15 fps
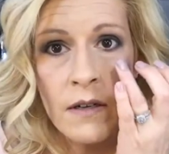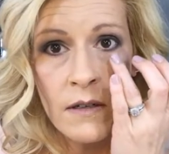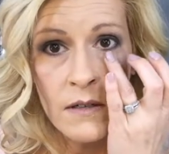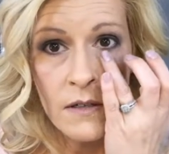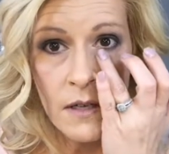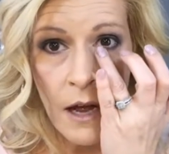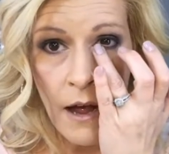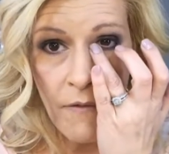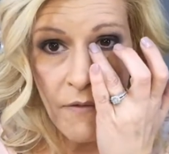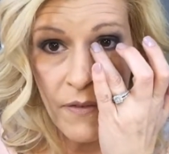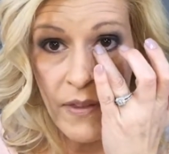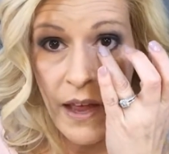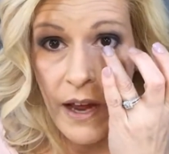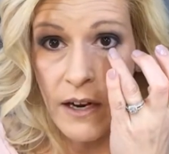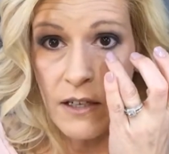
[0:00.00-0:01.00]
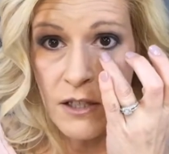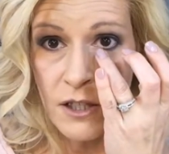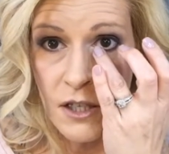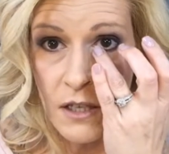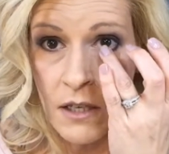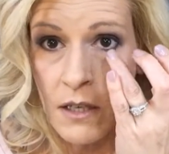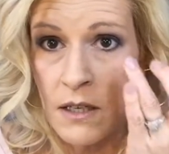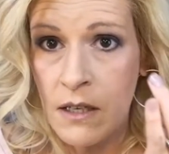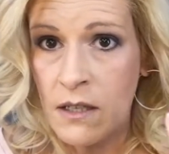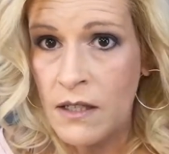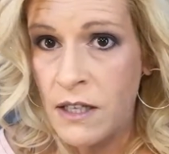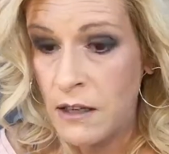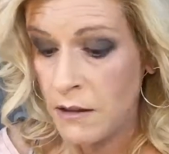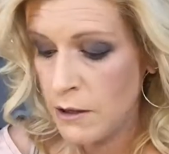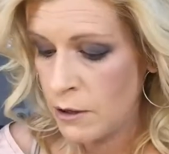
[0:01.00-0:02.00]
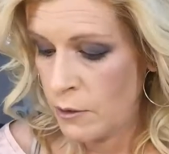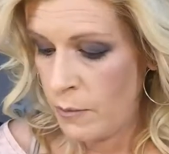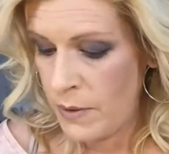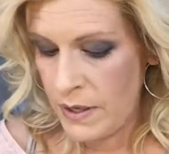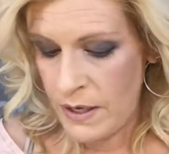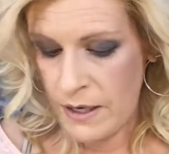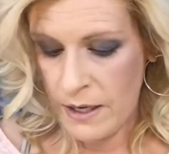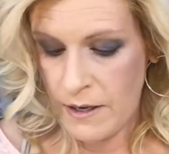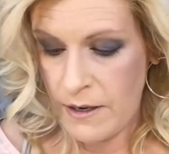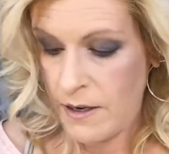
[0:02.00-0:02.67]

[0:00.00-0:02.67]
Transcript: soften that just a little bit.